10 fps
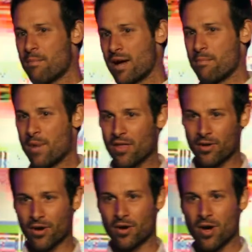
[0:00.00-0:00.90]
My
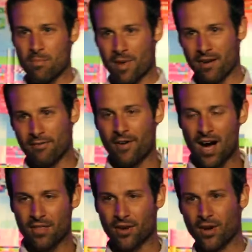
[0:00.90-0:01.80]
mother, my
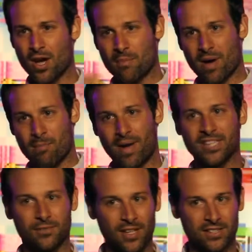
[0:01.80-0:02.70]
father, my
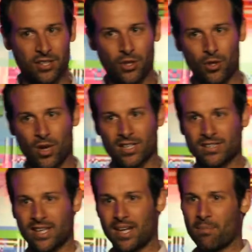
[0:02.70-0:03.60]
best friends in New York
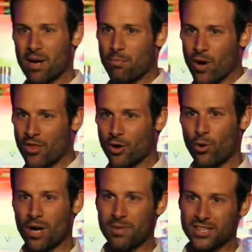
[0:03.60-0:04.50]
City, my brother
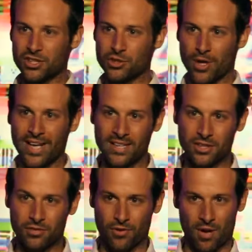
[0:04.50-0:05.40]
who I'd been
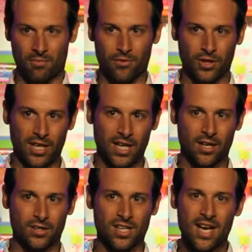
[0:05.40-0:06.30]
estranged from for
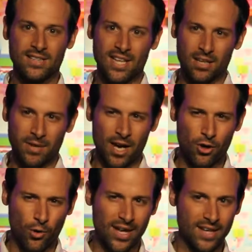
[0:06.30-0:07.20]
years, telling me
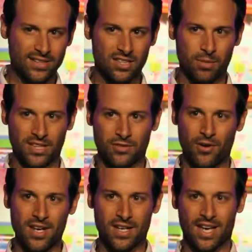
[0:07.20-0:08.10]
how great it is to be his
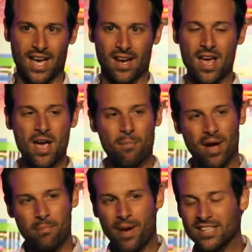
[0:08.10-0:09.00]
friend again.
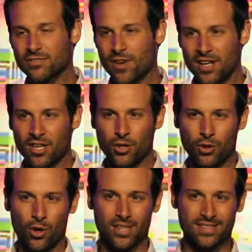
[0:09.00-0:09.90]
My best friend in New
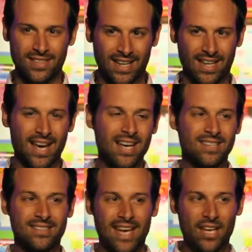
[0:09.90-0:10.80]
York City
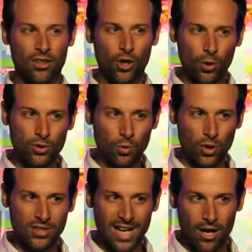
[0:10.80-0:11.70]
saying those
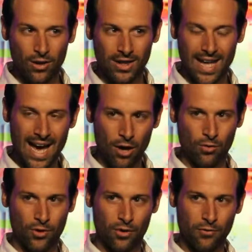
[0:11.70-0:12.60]
words out
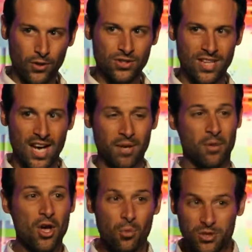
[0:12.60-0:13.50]
loud for the first
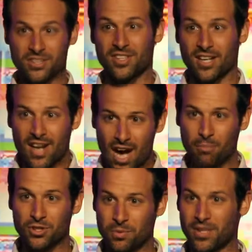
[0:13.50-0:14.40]
time, which is an
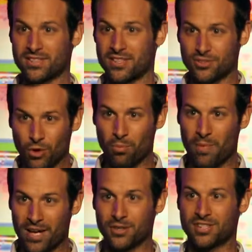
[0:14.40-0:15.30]
accomplishment as an adult
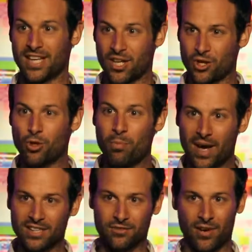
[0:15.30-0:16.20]
male to get a new
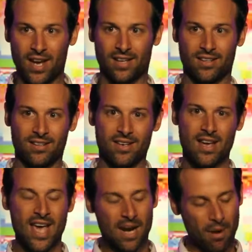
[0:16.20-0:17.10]
best friend.
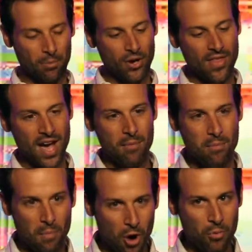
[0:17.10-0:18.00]
Remember in
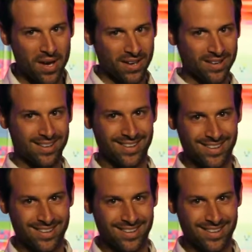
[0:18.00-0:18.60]
that moment,